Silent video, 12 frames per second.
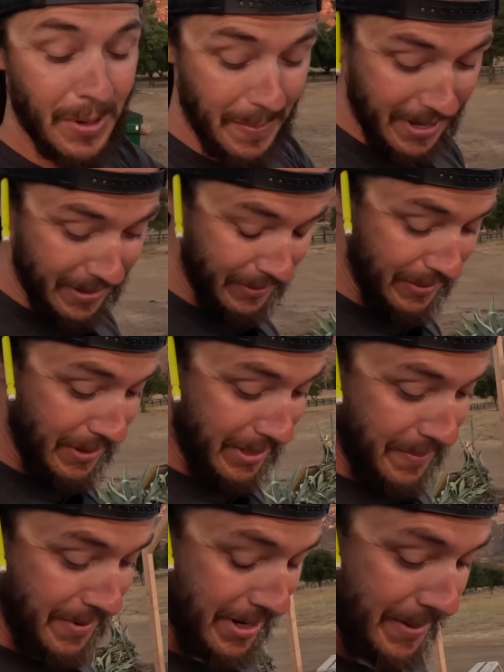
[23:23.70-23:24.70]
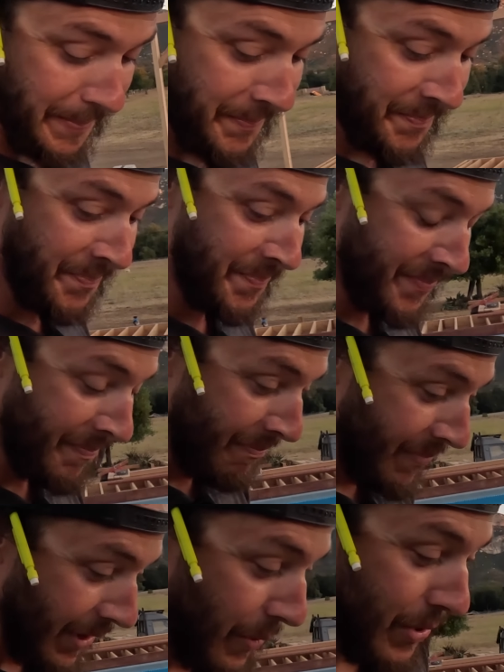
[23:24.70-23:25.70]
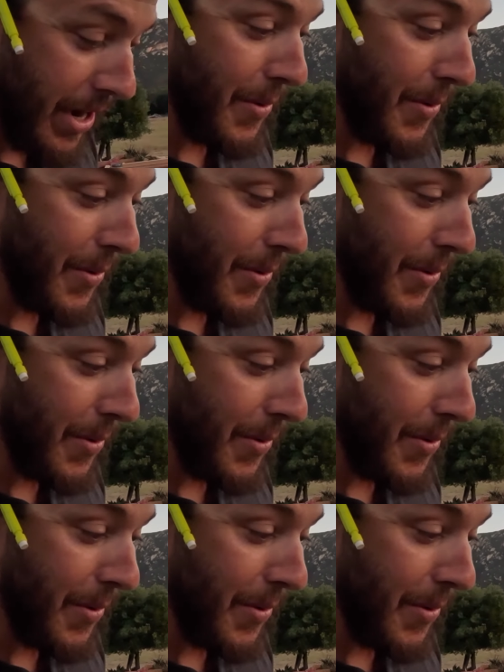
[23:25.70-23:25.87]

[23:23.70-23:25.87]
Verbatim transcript: for a better look, but we